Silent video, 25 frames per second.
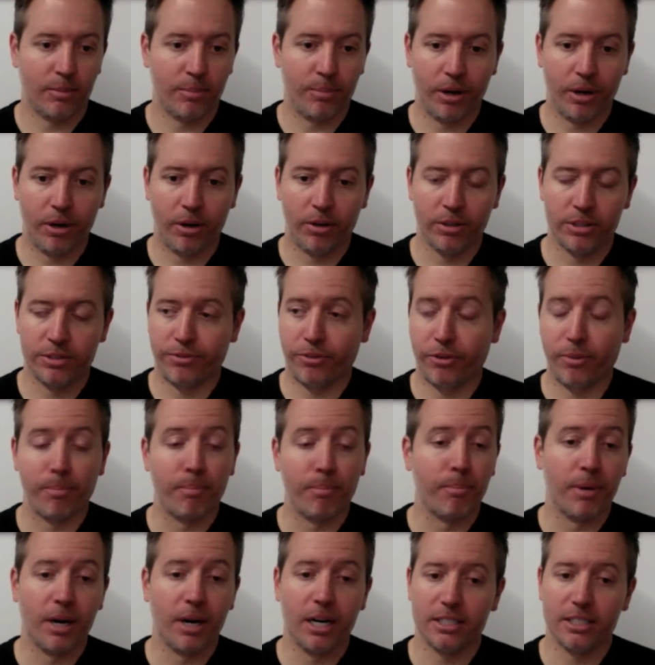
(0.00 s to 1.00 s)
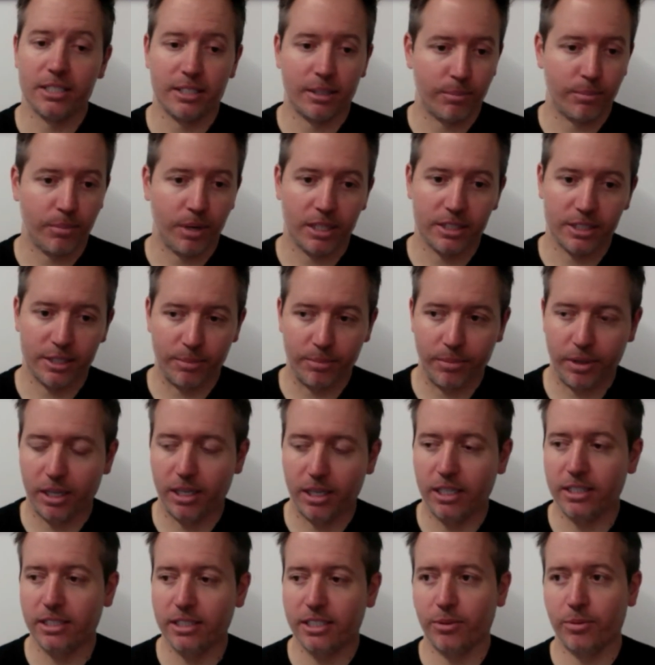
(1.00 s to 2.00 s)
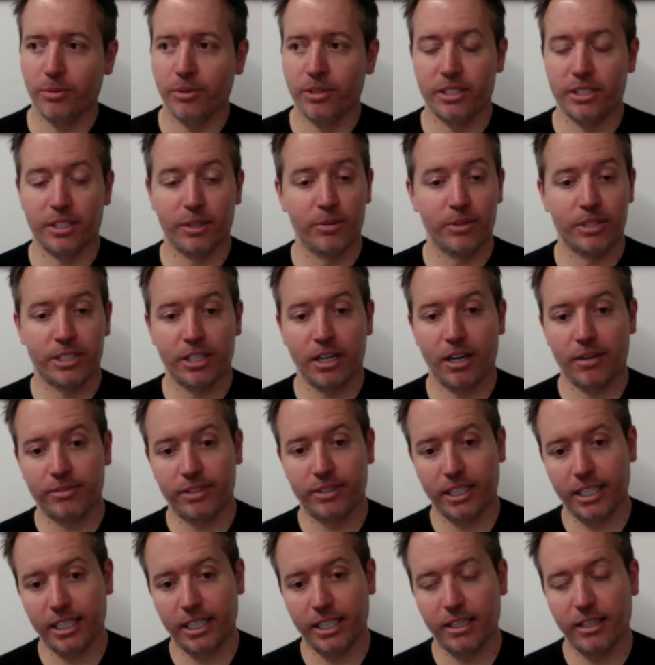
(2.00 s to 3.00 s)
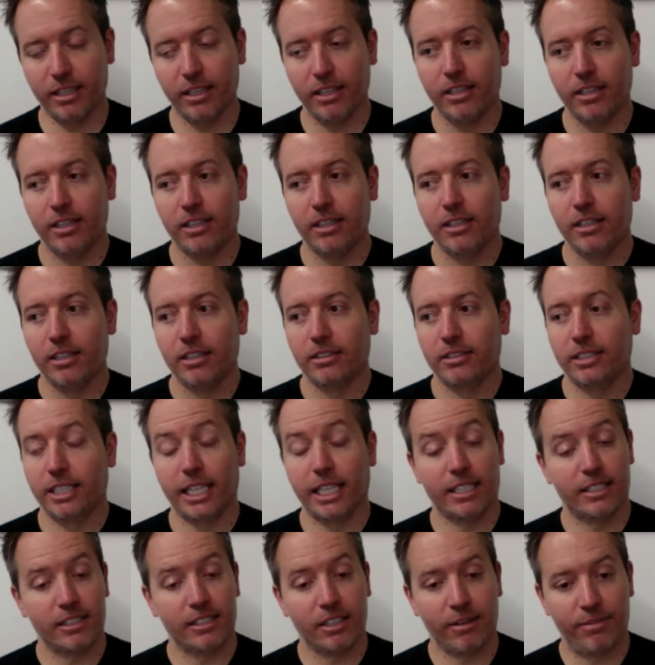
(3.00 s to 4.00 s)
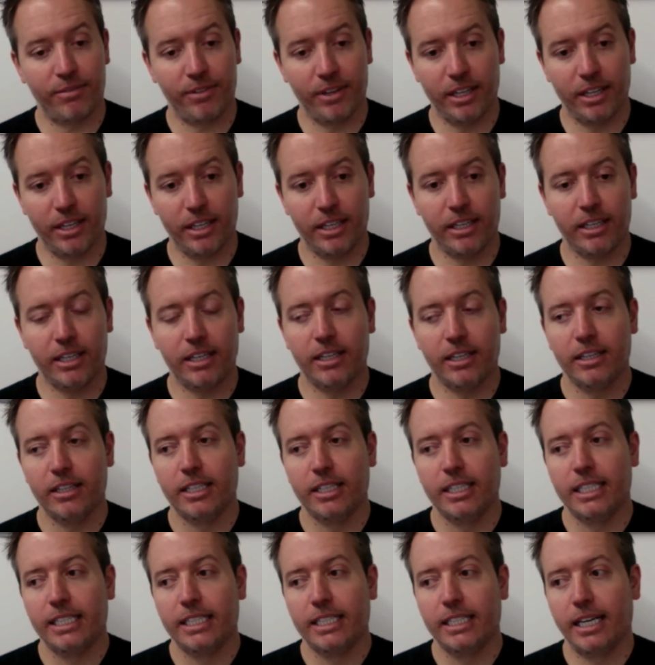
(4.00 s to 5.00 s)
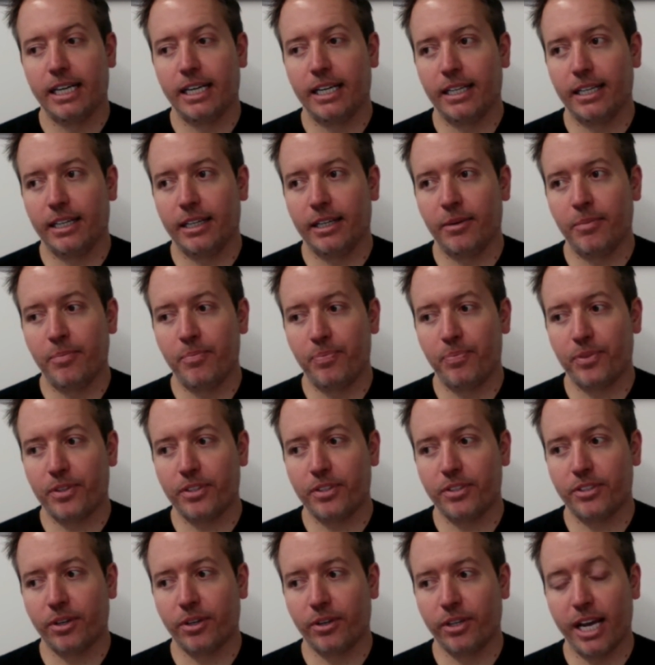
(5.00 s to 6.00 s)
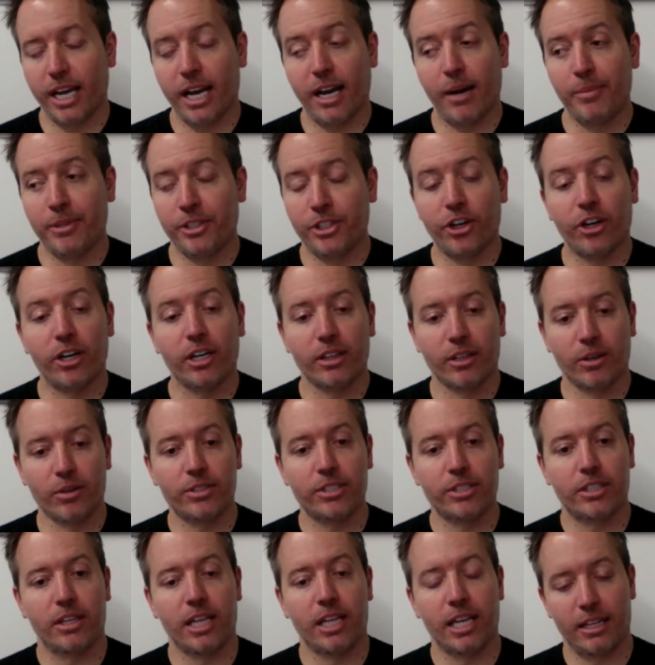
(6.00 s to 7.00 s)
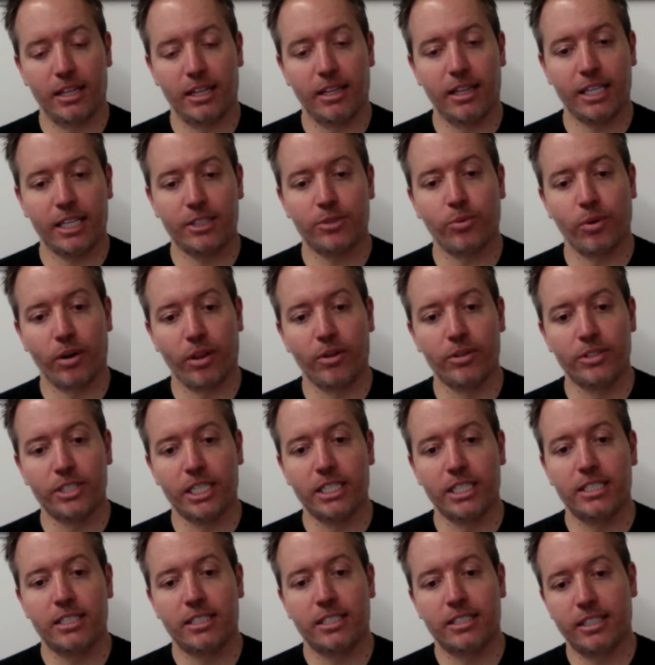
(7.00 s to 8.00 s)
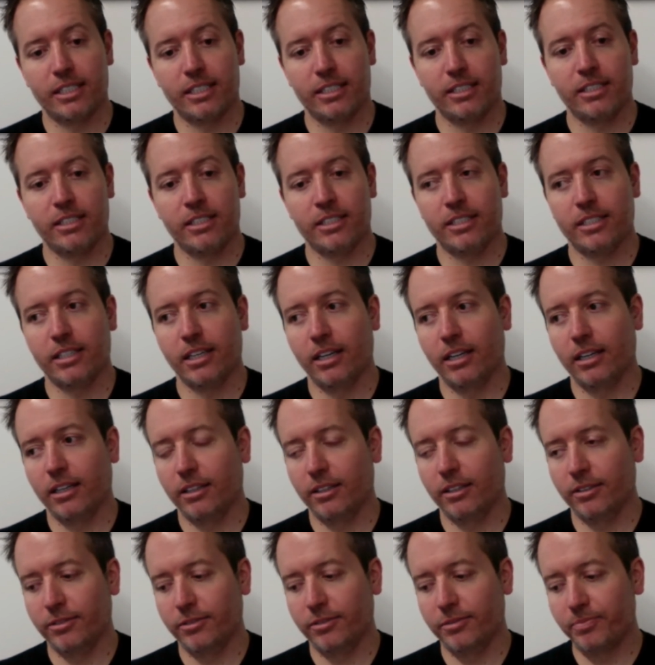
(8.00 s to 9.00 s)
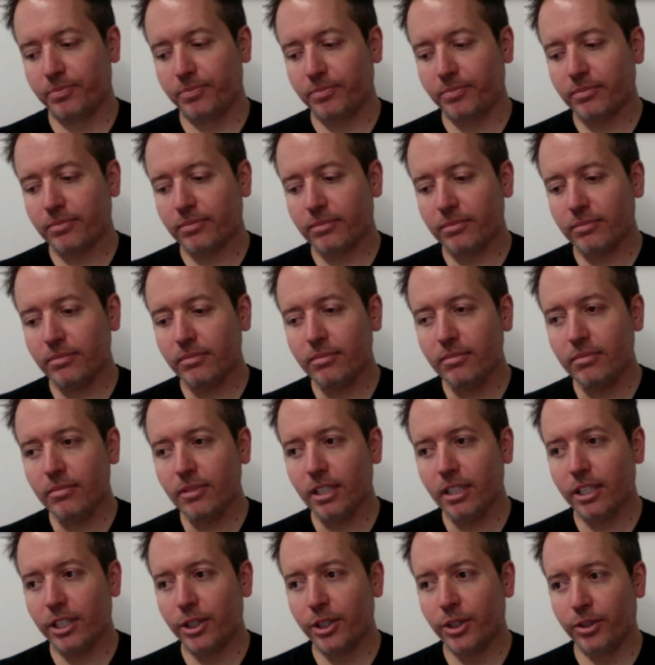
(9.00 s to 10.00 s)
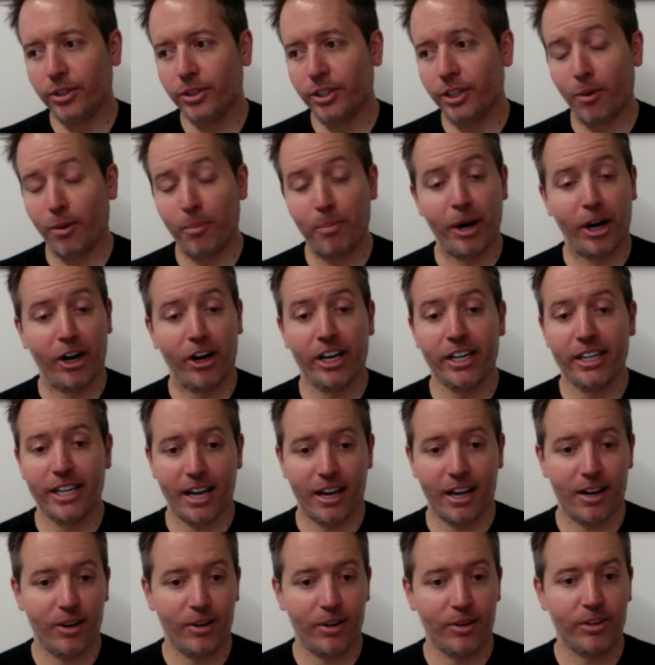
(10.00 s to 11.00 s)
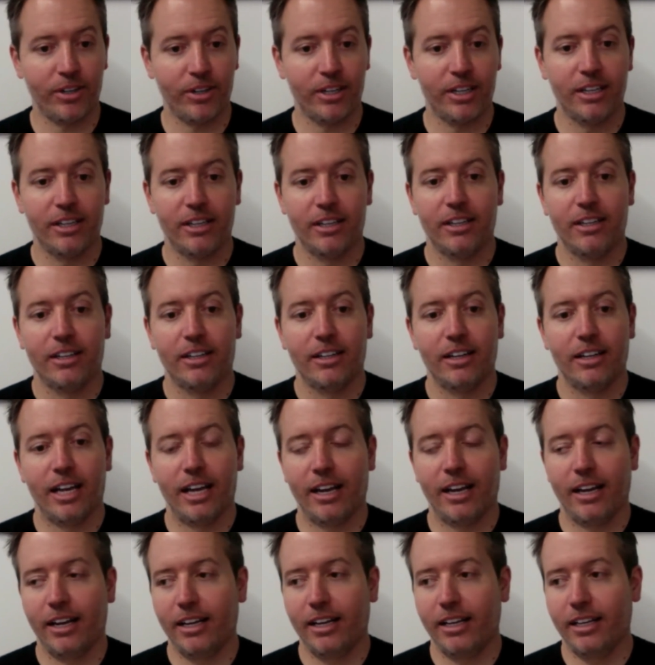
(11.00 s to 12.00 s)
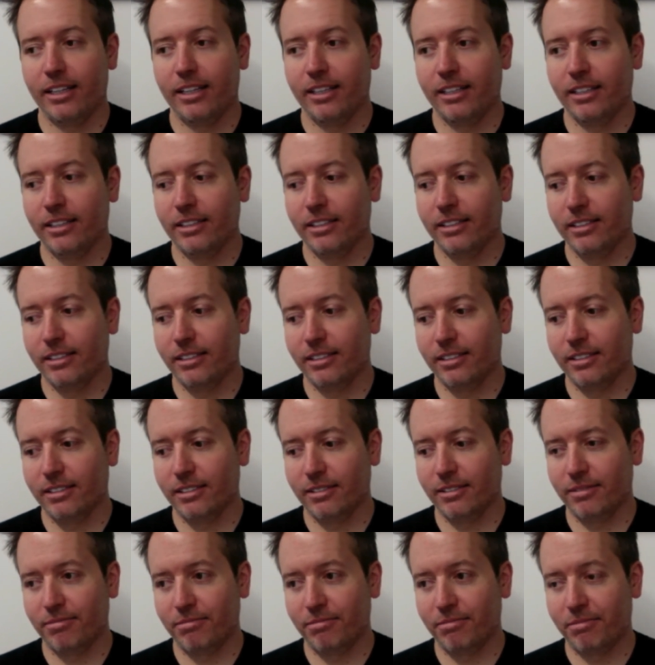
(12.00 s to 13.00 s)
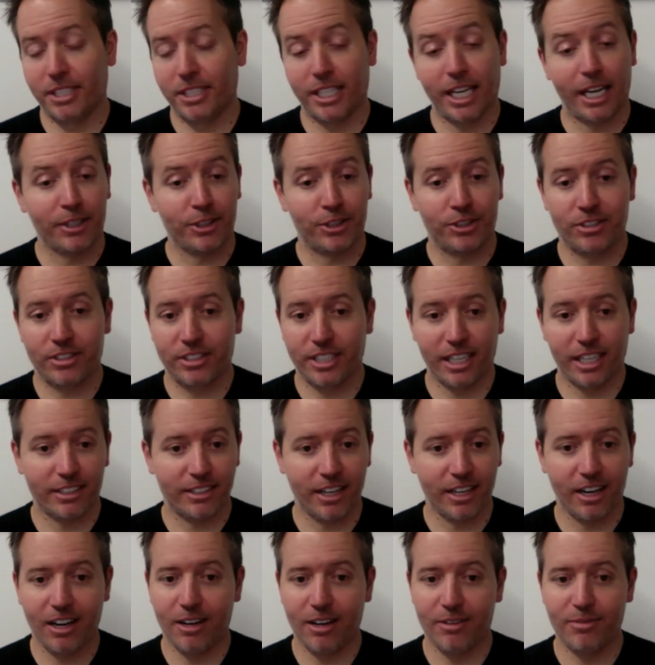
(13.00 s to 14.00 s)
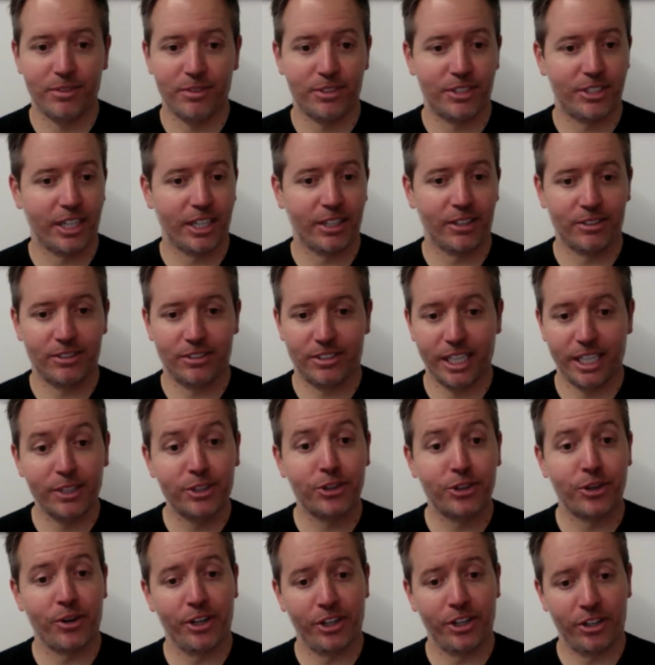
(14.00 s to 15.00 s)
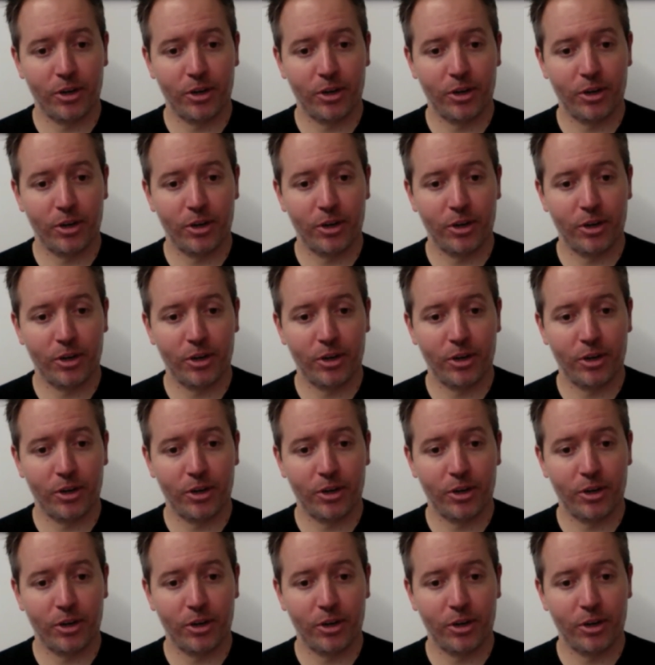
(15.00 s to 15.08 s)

boats for months and months and months. It was tough to get stuff in. So yeah, I mean, during that's one of those instances of bearing down and staying tough, staying true to your